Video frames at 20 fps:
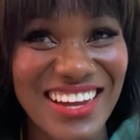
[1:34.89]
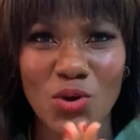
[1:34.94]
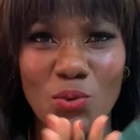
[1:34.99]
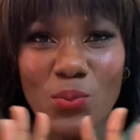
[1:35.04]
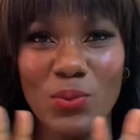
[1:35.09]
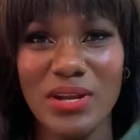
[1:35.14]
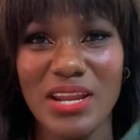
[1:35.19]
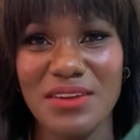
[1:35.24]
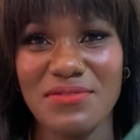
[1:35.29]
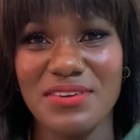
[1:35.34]

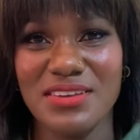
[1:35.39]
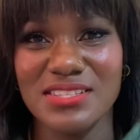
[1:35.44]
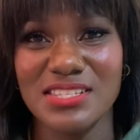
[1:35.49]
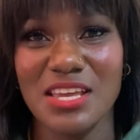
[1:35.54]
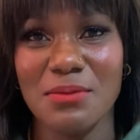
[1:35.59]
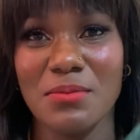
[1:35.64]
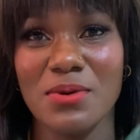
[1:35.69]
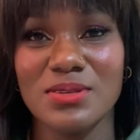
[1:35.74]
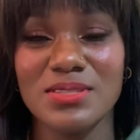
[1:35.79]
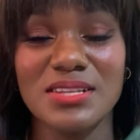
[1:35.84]
When I first
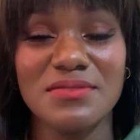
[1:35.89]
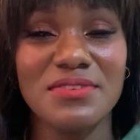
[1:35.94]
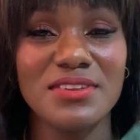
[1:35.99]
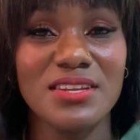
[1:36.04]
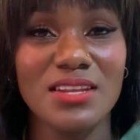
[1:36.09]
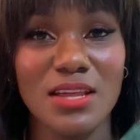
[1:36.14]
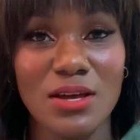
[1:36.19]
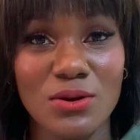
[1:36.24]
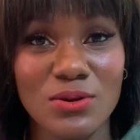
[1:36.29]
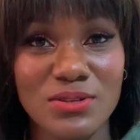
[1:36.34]
came, I was living
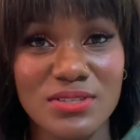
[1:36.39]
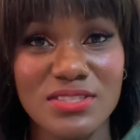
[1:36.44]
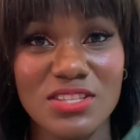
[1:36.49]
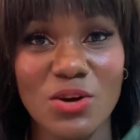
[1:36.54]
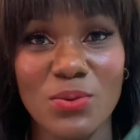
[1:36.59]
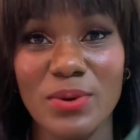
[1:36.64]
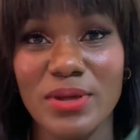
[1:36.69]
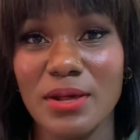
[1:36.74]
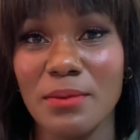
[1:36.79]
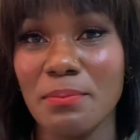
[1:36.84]
in a hostel
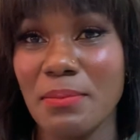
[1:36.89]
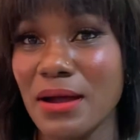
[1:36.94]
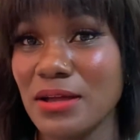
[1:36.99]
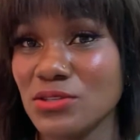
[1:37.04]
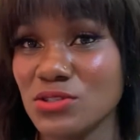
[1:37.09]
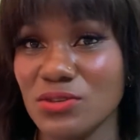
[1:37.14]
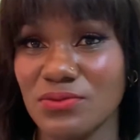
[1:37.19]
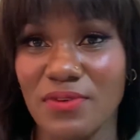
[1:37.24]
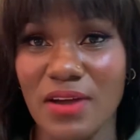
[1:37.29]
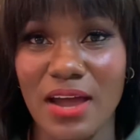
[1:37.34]
with a
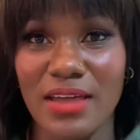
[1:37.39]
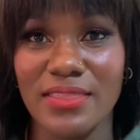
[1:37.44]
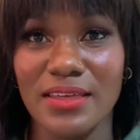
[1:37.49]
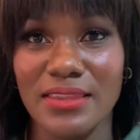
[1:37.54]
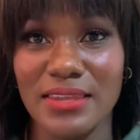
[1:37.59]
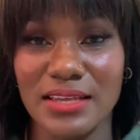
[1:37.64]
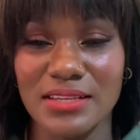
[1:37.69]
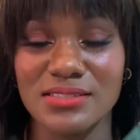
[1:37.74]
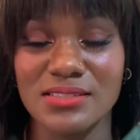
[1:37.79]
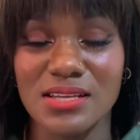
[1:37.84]
bunch of other
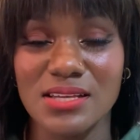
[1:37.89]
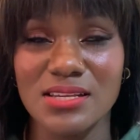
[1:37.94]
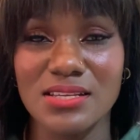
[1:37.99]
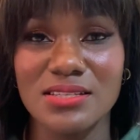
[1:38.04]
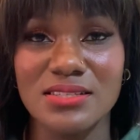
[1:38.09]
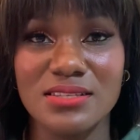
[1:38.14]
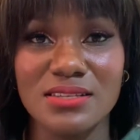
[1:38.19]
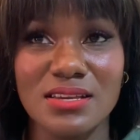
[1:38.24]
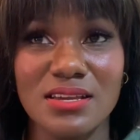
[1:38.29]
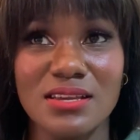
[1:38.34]

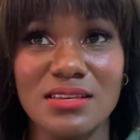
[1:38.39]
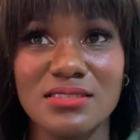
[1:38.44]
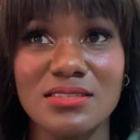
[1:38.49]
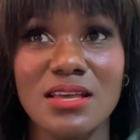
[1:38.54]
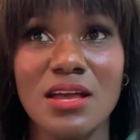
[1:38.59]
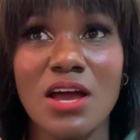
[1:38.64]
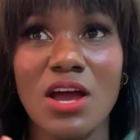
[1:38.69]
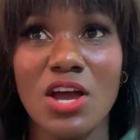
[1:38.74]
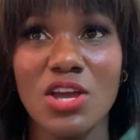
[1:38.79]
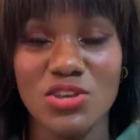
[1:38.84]
nationalities,
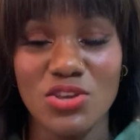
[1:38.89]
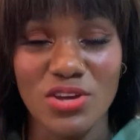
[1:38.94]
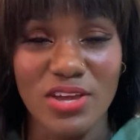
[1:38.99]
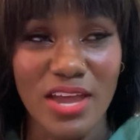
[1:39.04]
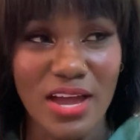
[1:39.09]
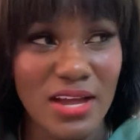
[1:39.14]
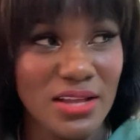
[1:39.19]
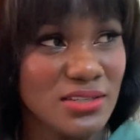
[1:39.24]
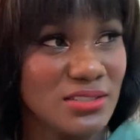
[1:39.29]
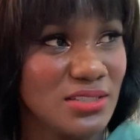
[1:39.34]

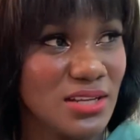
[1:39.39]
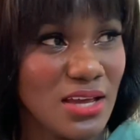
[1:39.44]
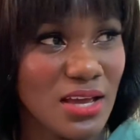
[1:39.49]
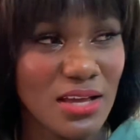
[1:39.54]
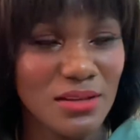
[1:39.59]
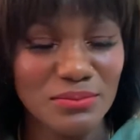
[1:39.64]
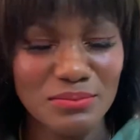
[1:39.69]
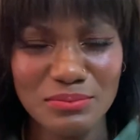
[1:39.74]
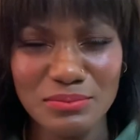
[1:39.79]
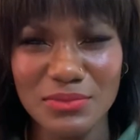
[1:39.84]

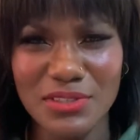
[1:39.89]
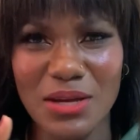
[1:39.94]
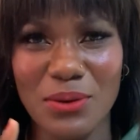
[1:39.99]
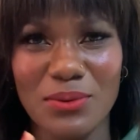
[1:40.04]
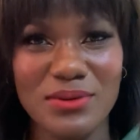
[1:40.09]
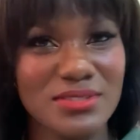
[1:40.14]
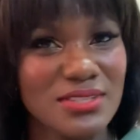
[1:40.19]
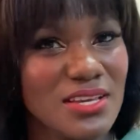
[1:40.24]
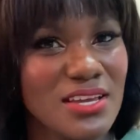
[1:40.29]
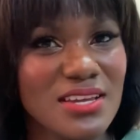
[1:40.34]
Ugandan, there
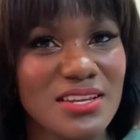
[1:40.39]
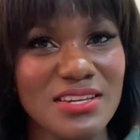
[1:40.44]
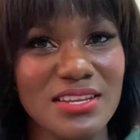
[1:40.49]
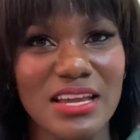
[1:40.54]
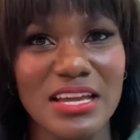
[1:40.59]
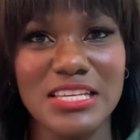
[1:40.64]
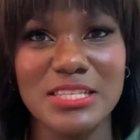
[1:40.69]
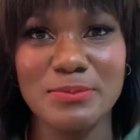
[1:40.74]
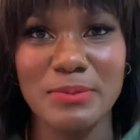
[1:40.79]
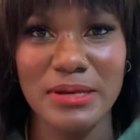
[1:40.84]
was
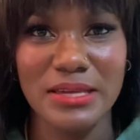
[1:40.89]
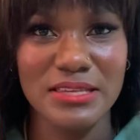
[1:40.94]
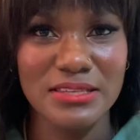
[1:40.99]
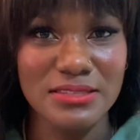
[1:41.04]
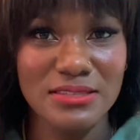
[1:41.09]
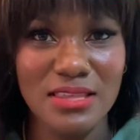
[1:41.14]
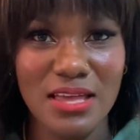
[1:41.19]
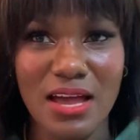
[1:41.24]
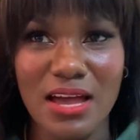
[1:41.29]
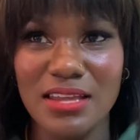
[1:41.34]
Indians,
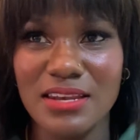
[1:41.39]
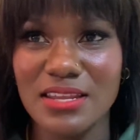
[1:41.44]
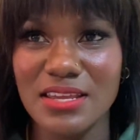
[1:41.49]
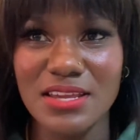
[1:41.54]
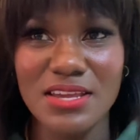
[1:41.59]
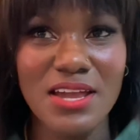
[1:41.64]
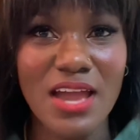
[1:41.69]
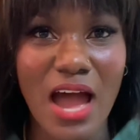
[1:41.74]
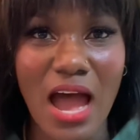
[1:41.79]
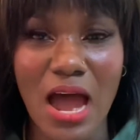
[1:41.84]

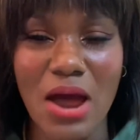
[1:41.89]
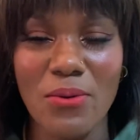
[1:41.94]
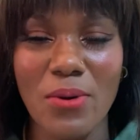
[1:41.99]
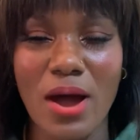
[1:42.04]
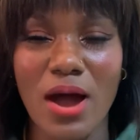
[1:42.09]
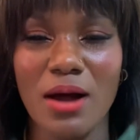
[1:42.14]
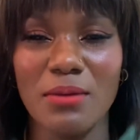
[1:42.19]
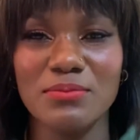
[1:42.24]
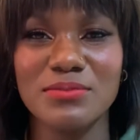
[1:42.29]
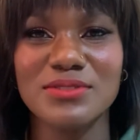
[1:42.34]
Pakistani,
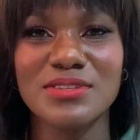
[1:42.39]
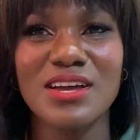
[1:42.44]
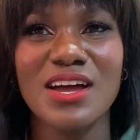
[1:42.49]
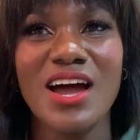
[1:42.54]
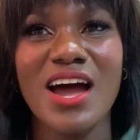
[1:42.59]
Arabs.